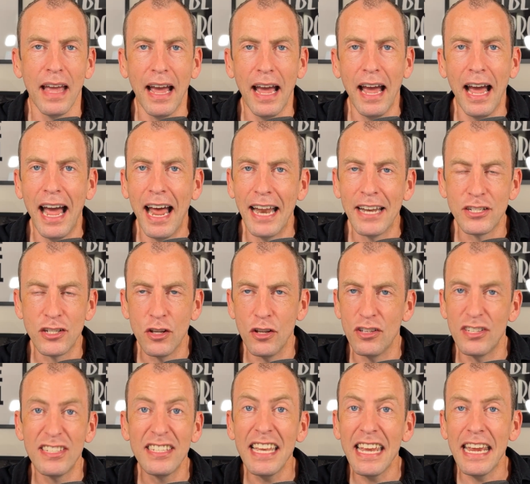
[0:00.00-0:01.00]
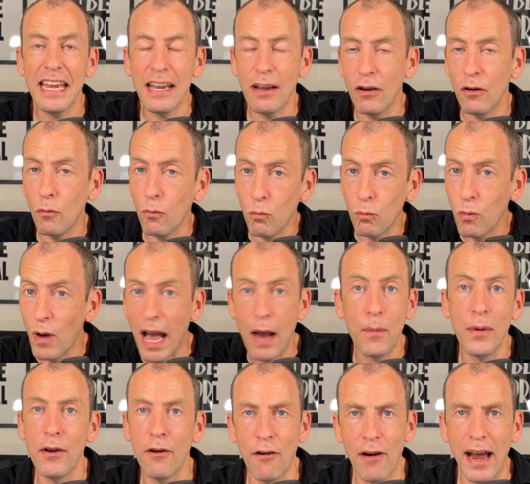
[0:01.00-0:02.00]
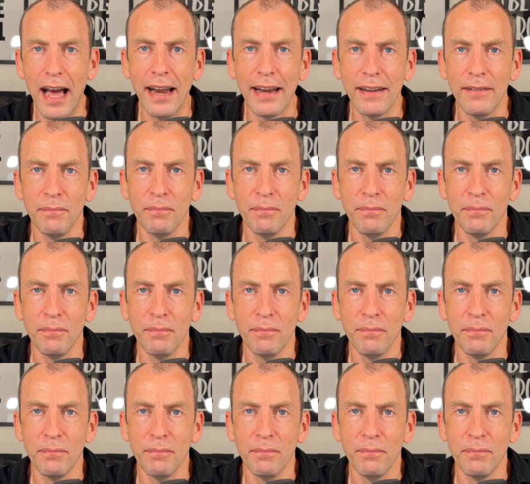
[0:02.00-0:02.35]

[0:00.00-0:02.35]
and to see where we were at.